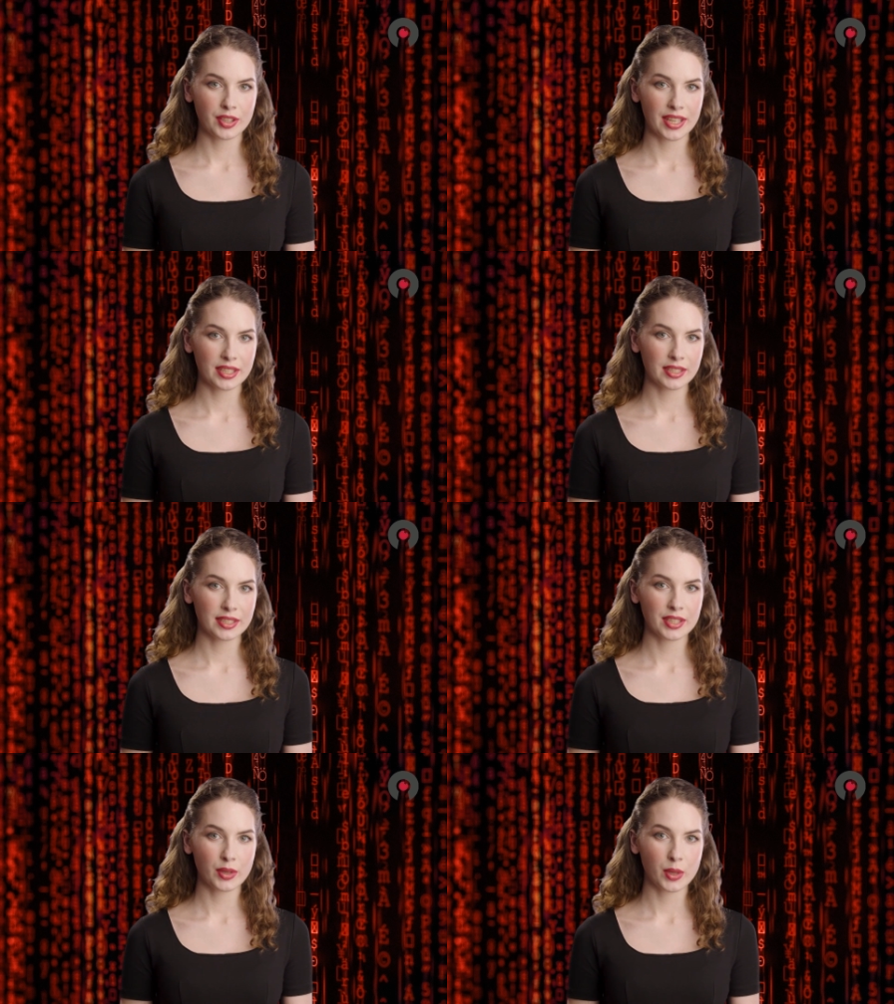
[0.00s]

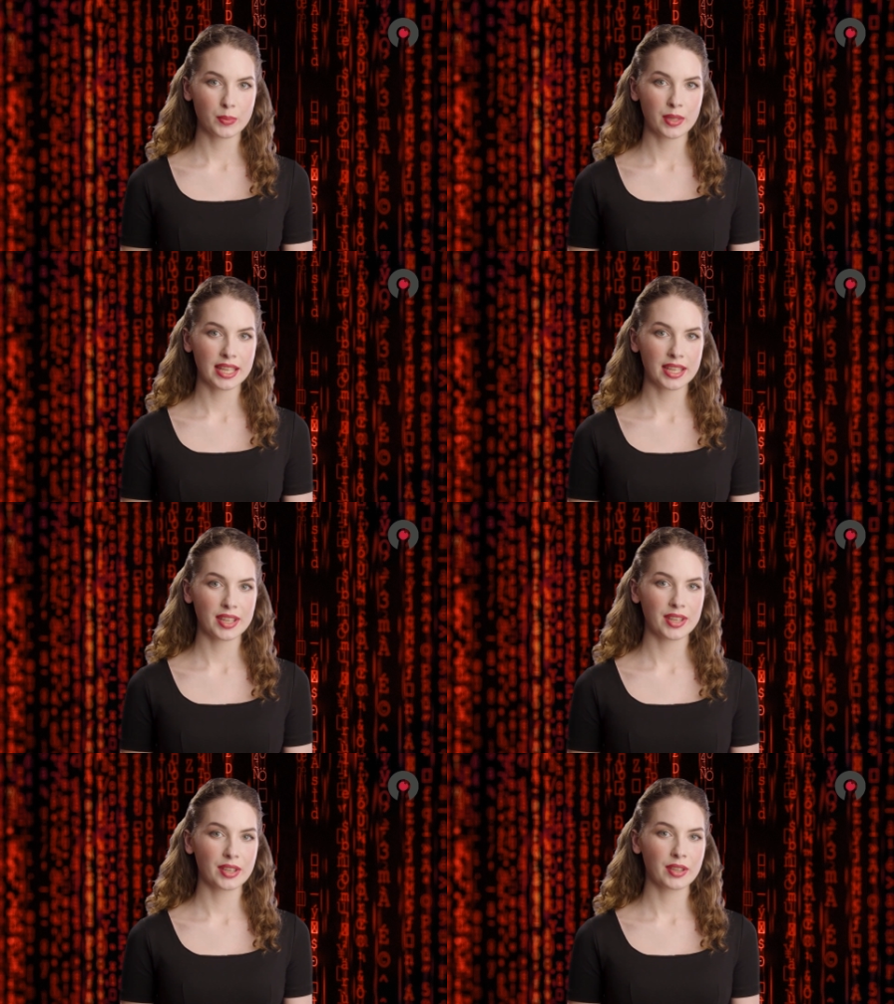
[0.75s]
procedures, while A
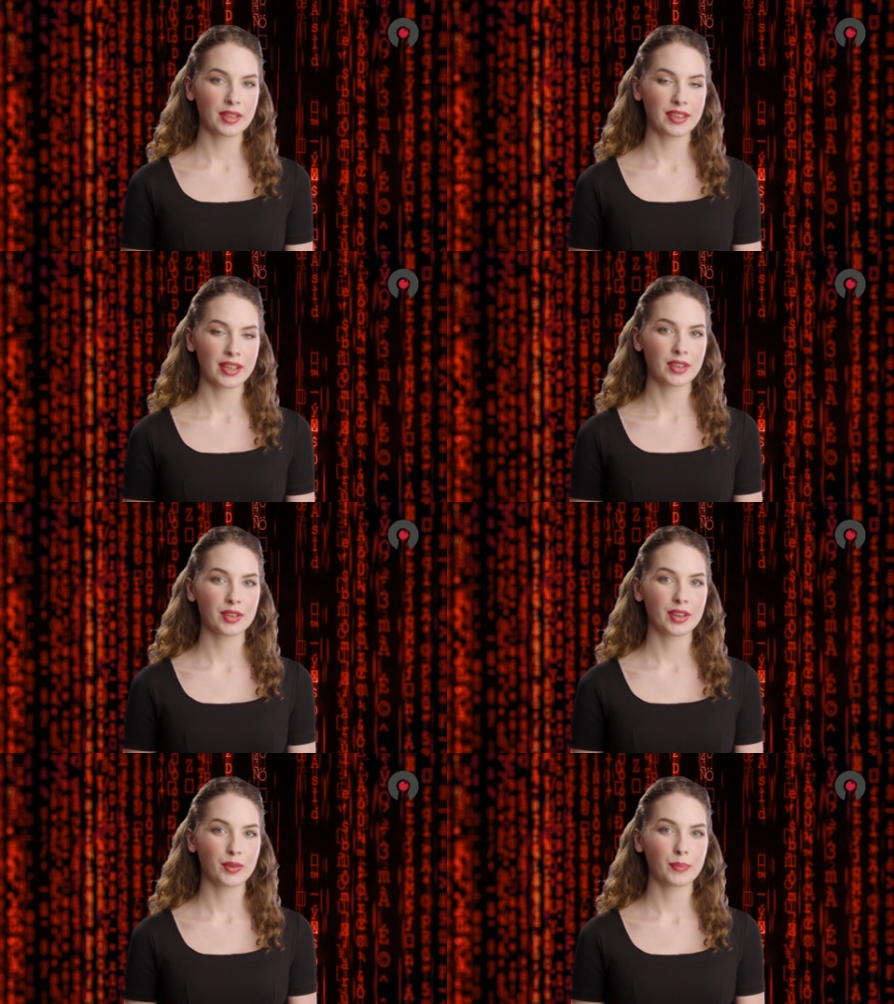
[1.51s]
I can
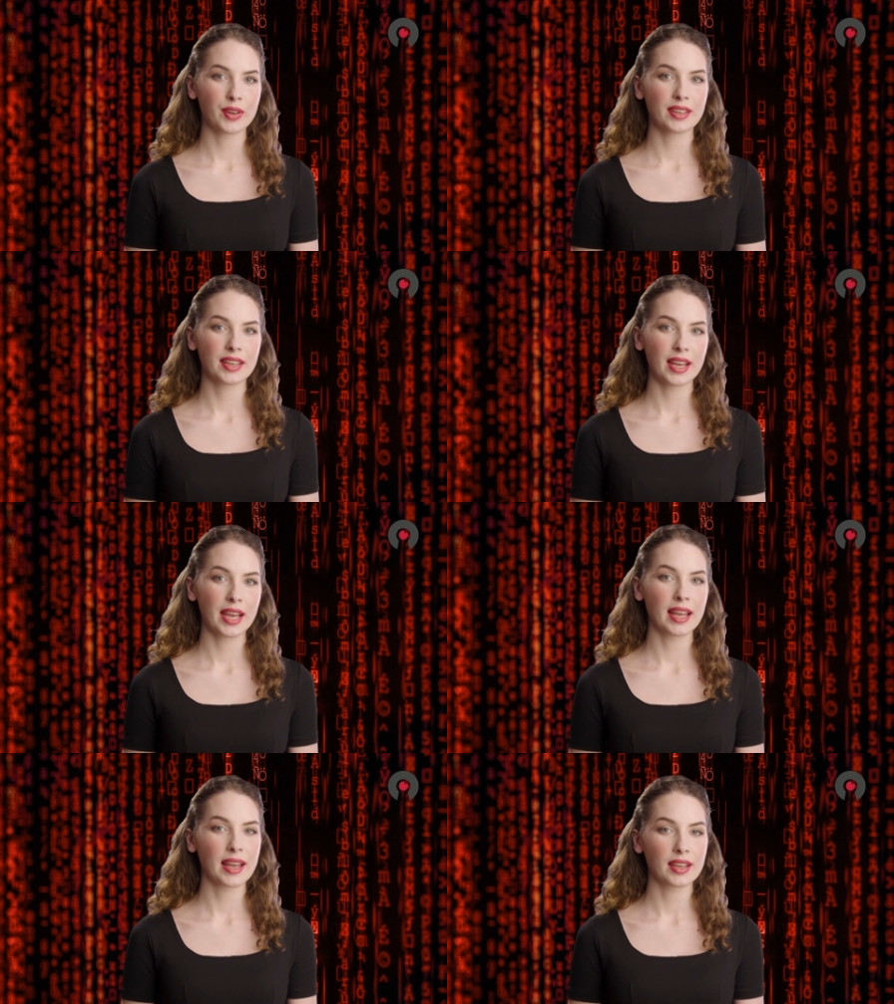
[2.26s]
continuously monitor
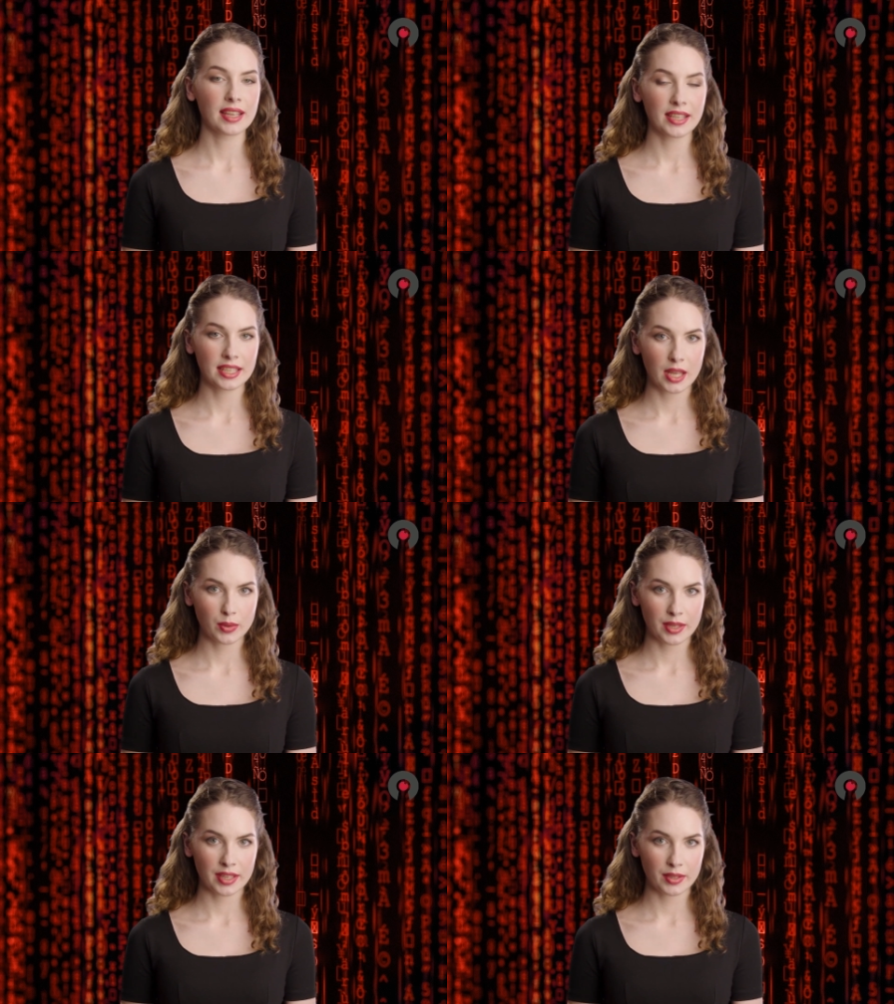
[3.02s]
and analyze
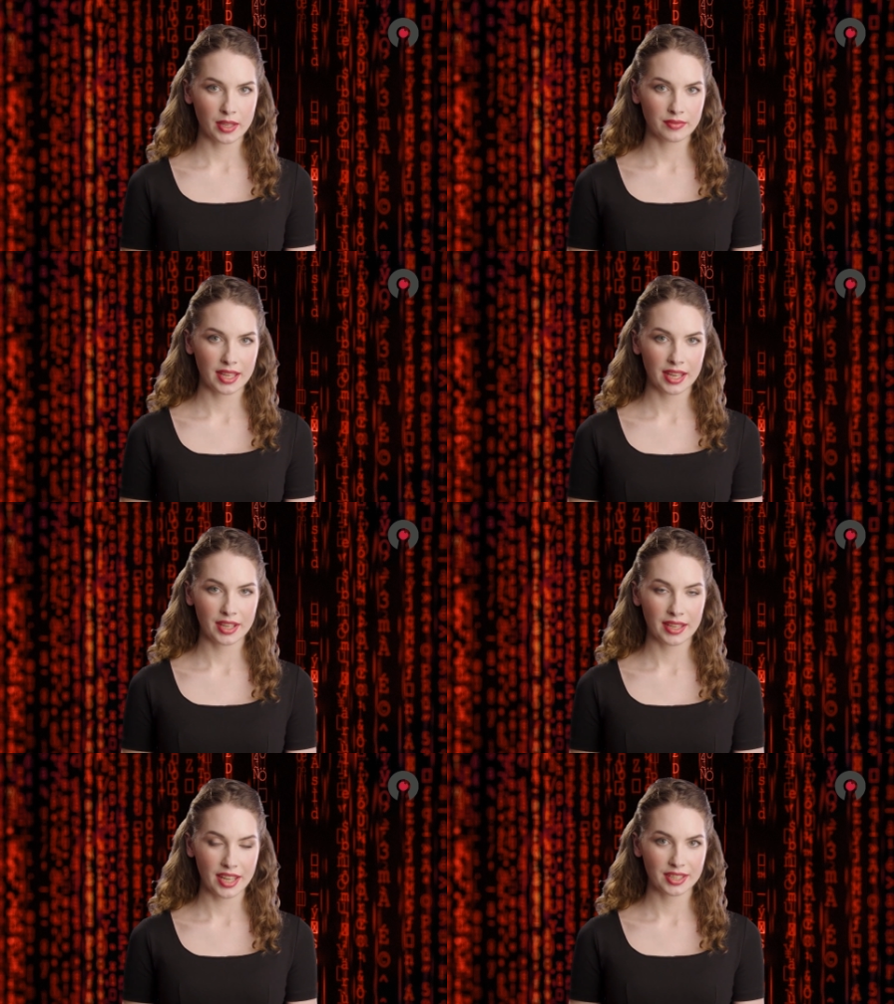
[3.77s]
network traffic
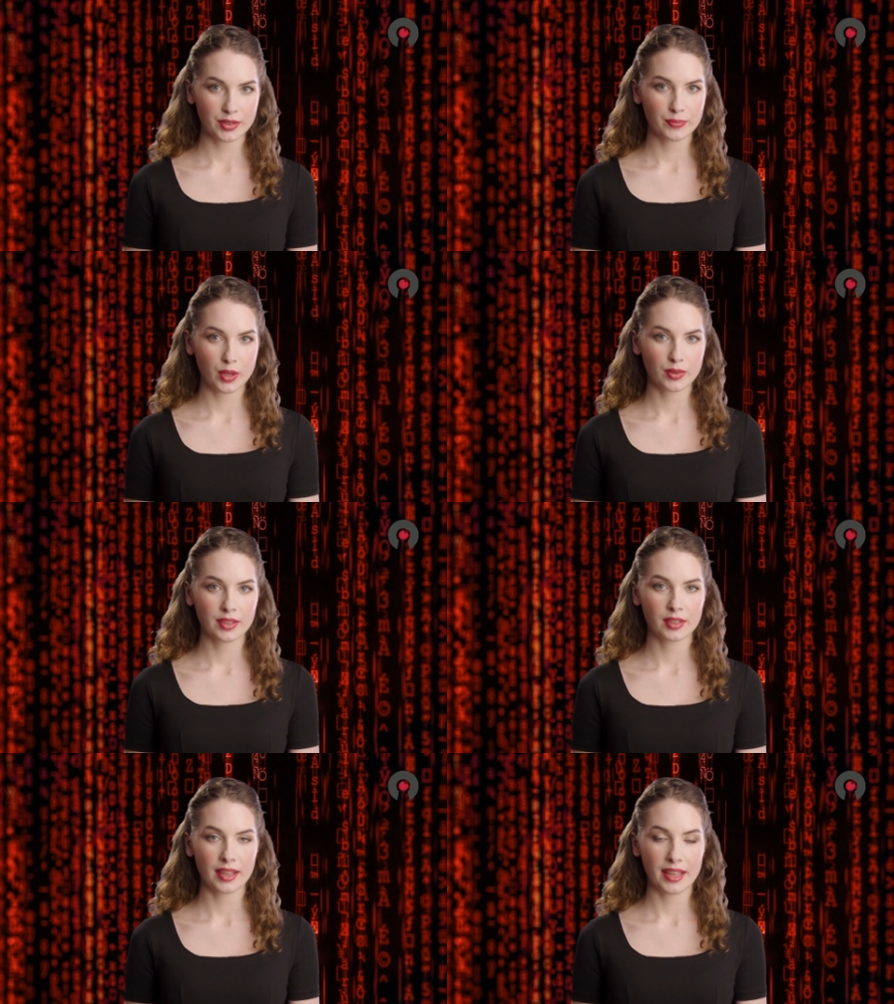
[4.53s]
and system
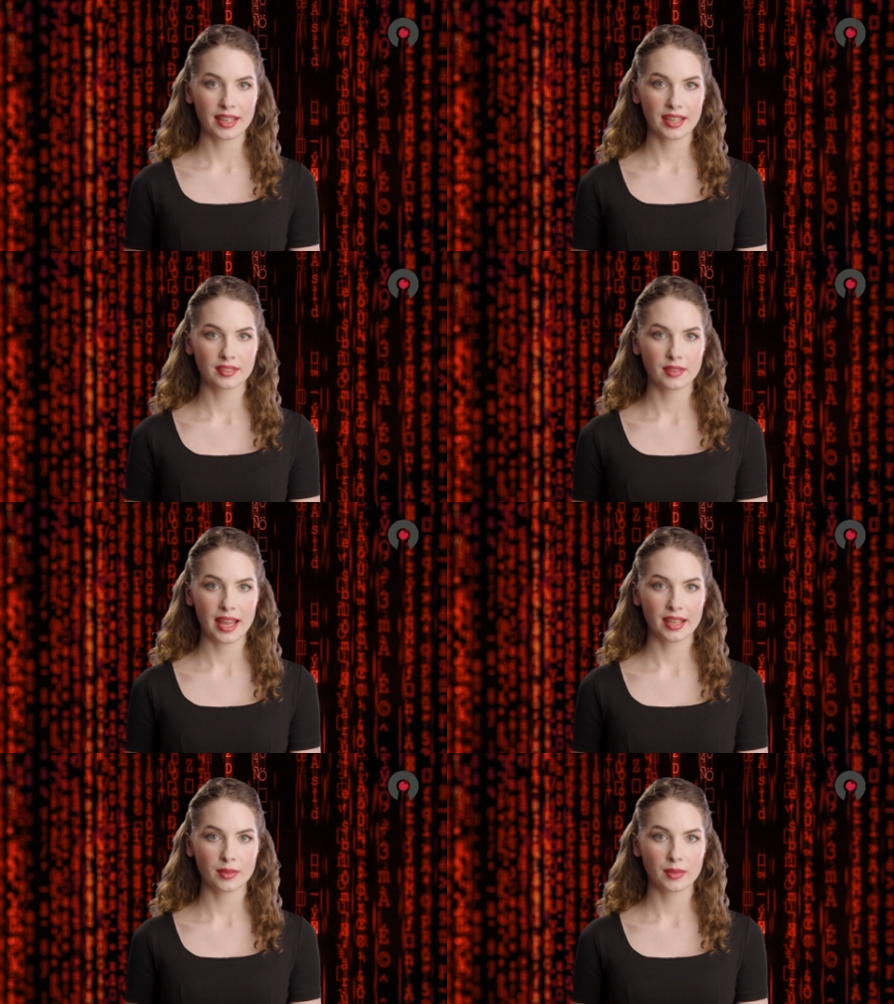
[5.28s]
logs to identify